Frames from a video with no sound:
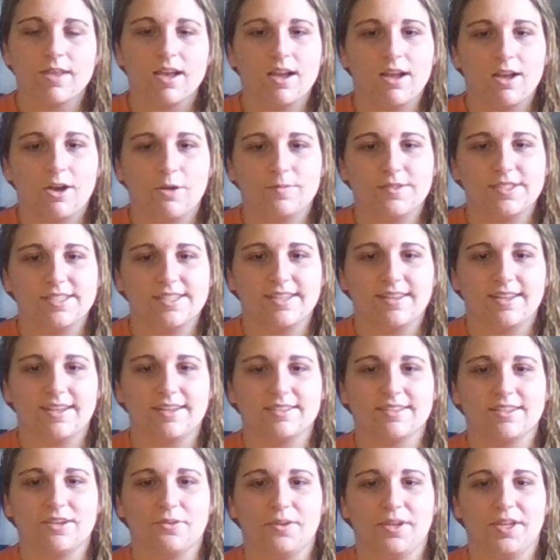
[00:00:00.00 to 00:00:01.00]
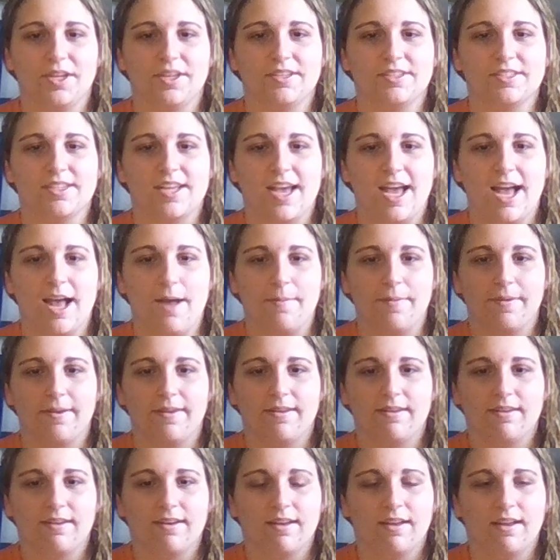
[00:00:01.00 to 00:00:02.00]
I hope to see that's going to
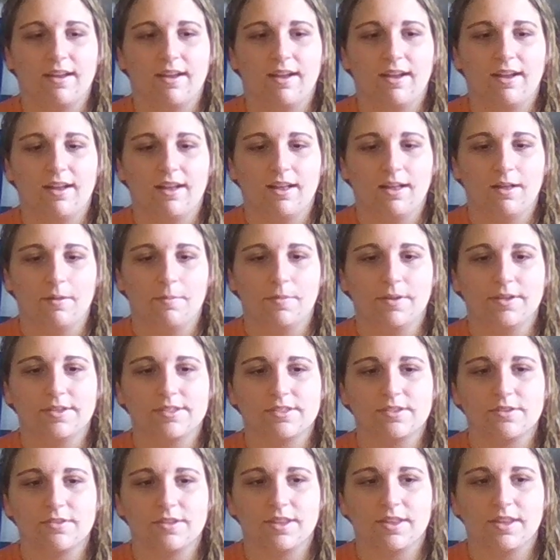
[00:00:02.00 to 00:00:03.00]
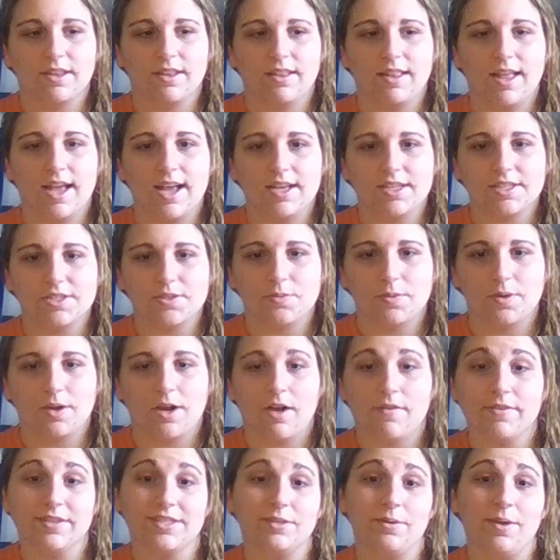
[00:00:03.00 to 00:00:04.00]
happen. So then the last one,
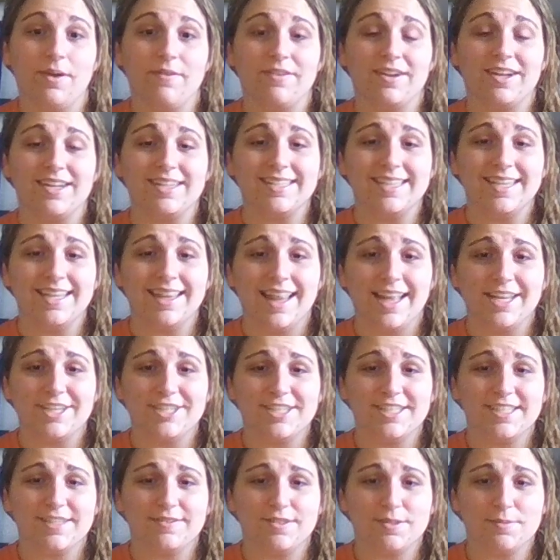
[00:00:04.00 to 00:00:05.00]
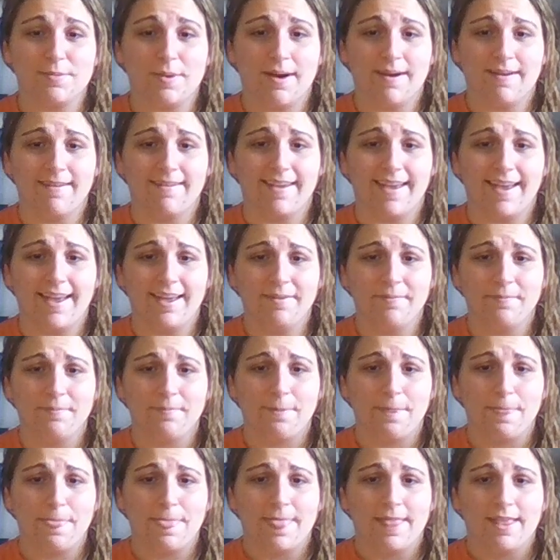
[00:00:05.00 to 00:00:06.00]
obviously we have not seen Legends of Tomorrow yet.
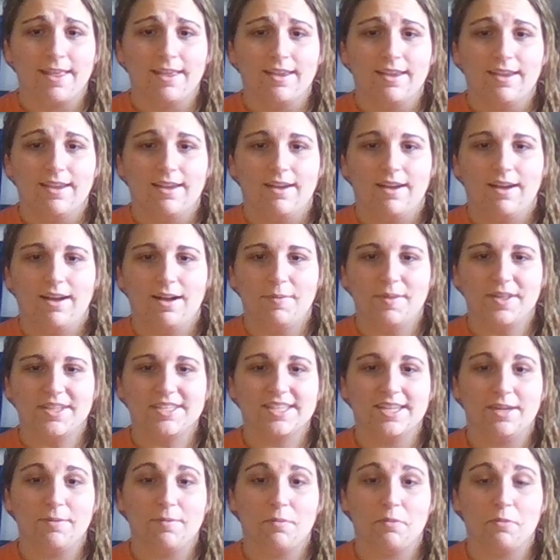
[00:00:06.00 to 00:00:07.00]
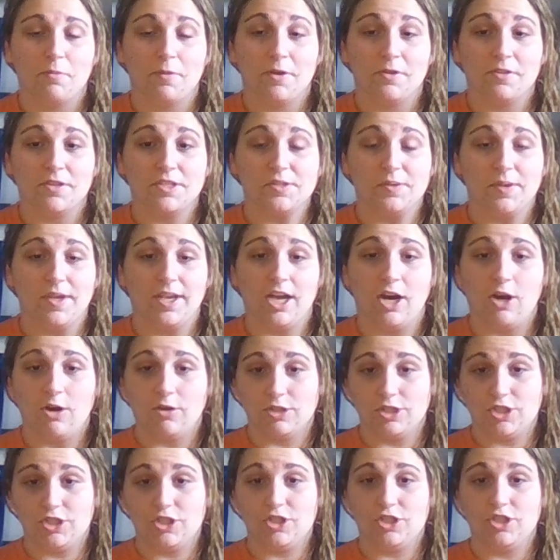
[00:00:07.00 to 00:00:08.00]
That's going to be premiere this week.
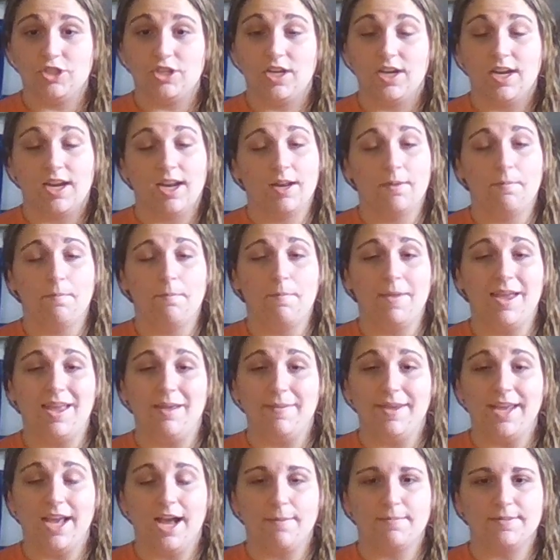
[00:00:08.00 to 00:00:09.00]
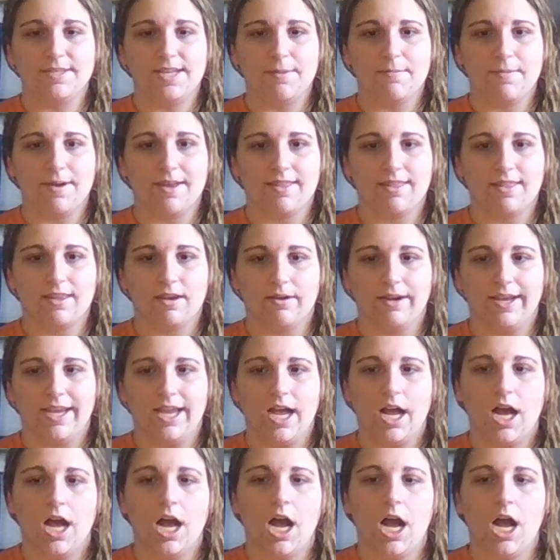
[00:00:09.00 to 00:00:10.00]
I'll maybe update my
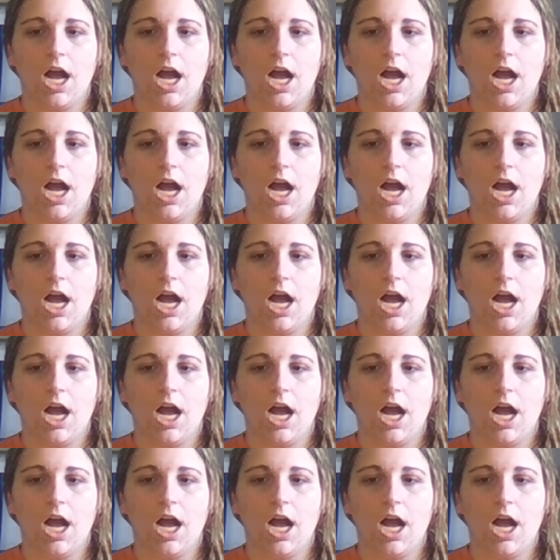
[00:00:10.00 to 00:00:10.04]
theory.